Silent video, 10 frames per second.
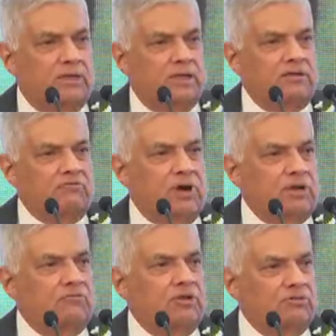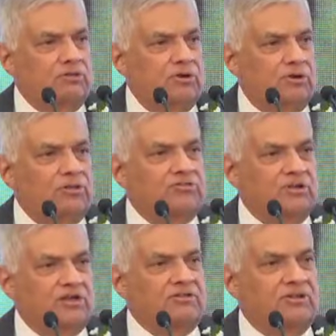And one wish on the
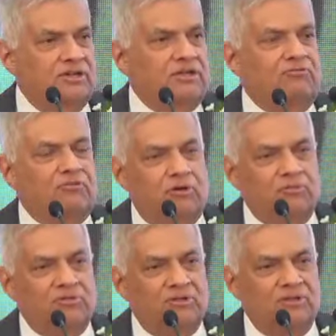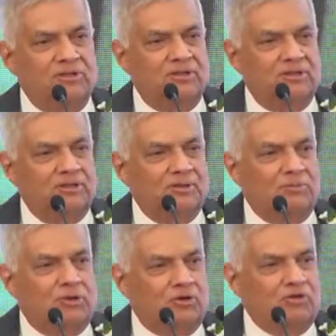structural reforms,
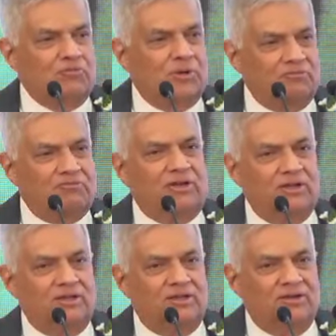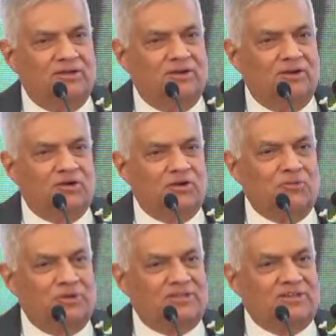because my friend
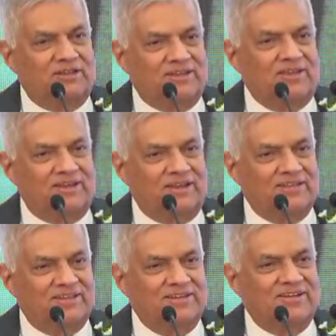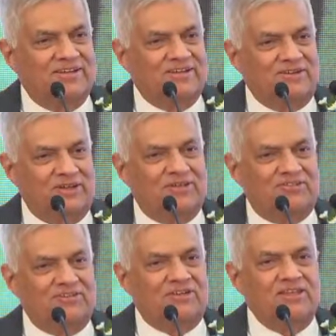Honorable Charitha Herath,
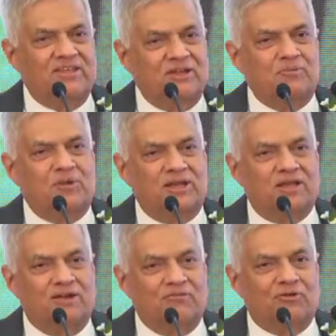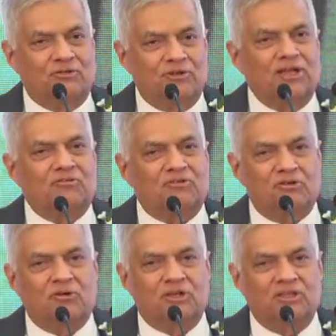raised it in the debate. Unfortunately, I was
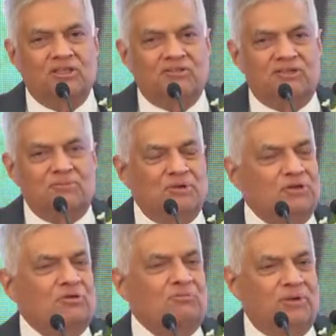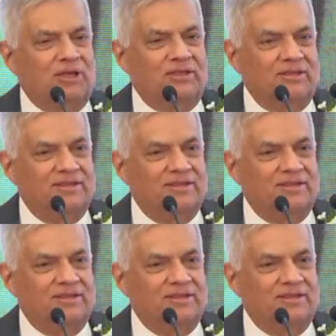not in the chamber to reply.